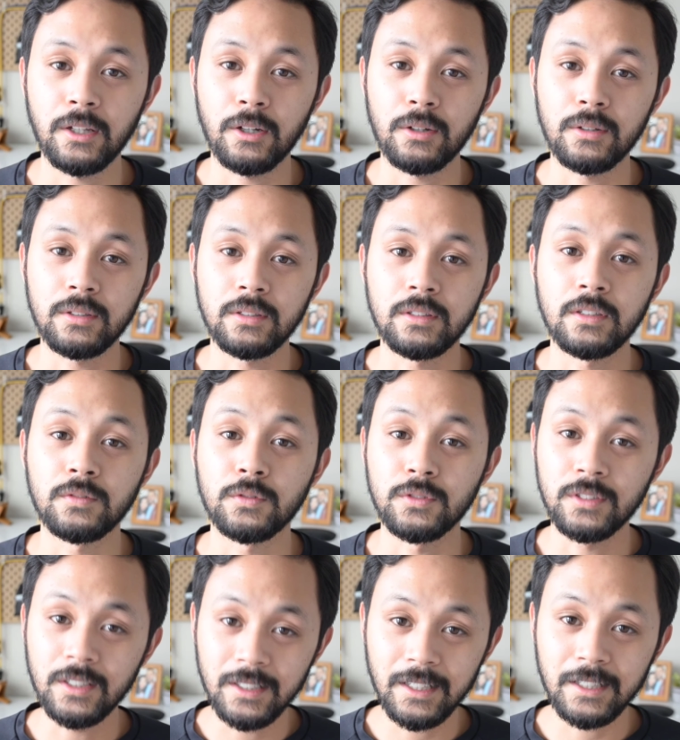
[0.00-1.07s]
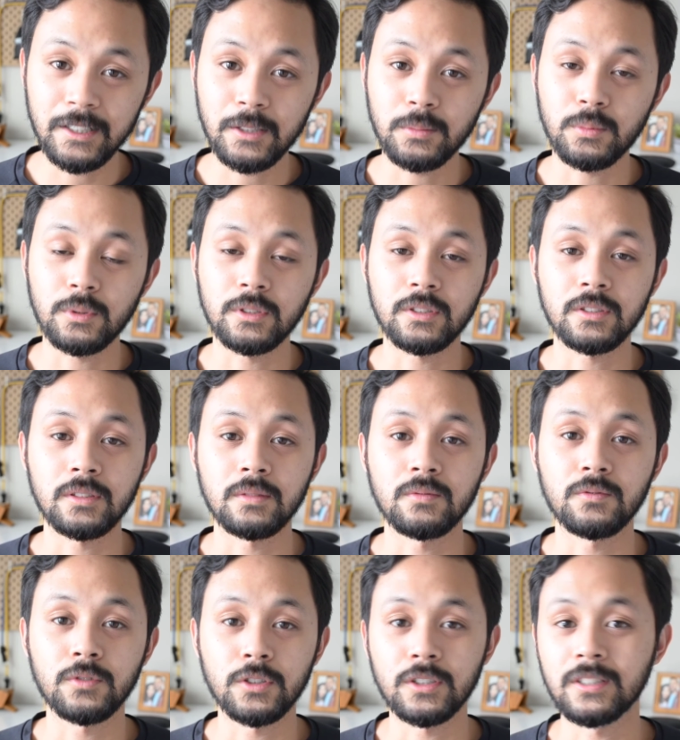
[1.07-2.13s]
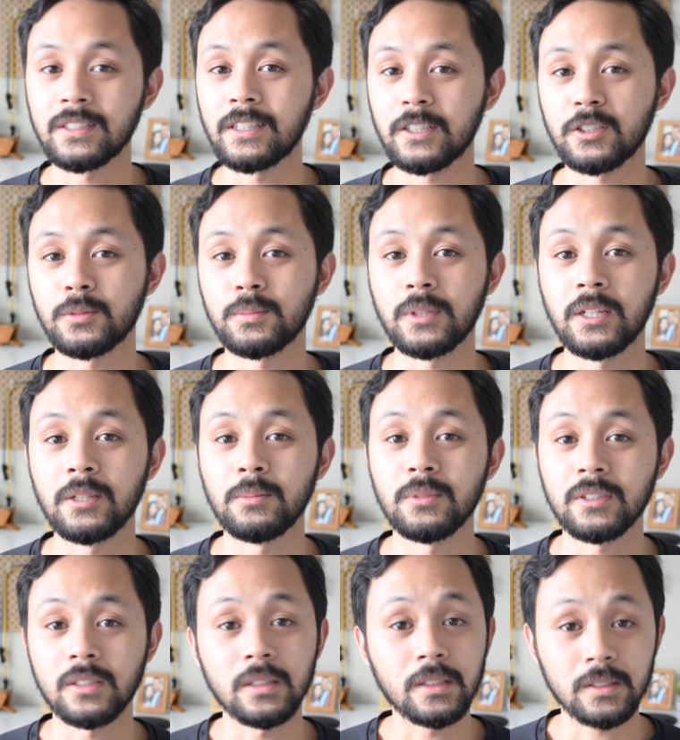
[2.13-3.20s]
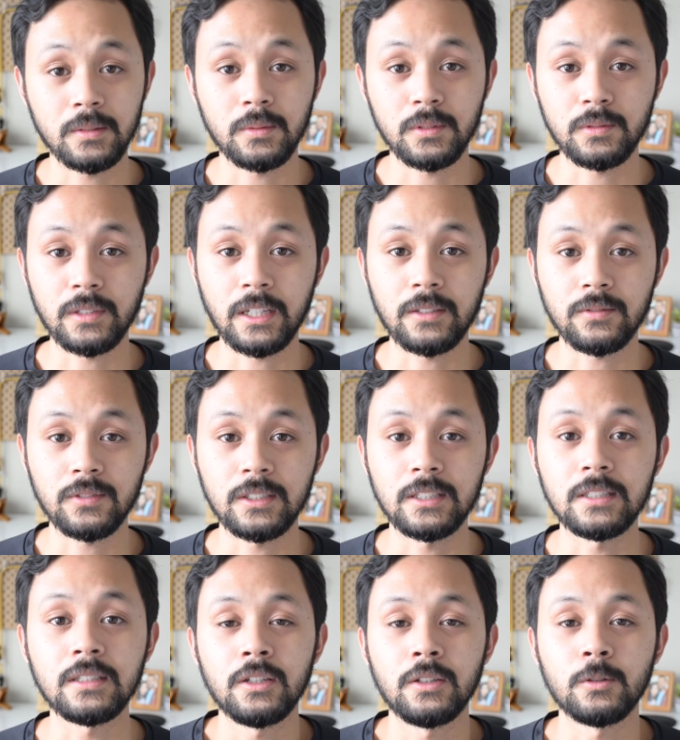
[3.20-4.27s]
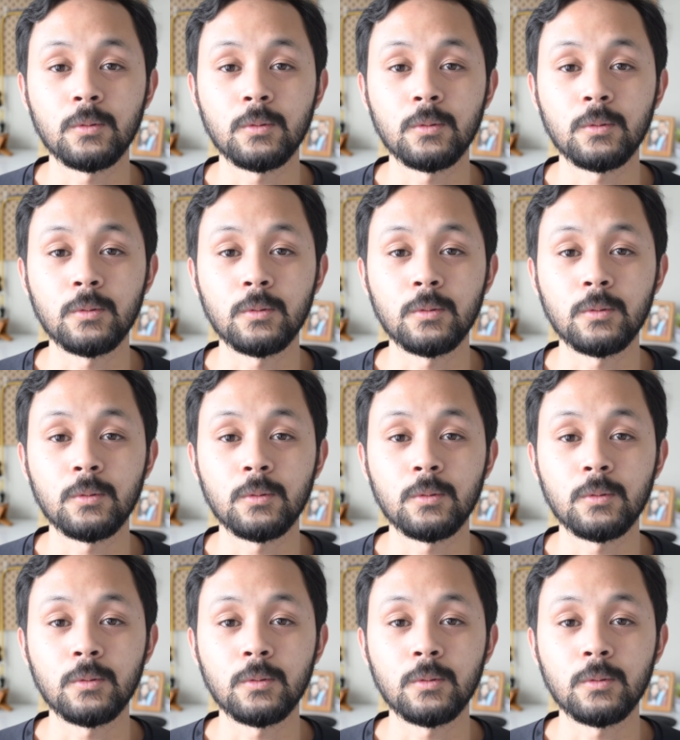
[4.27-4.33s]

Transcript: Now, if you did end up with some foot and ankle pain because of your flat feet,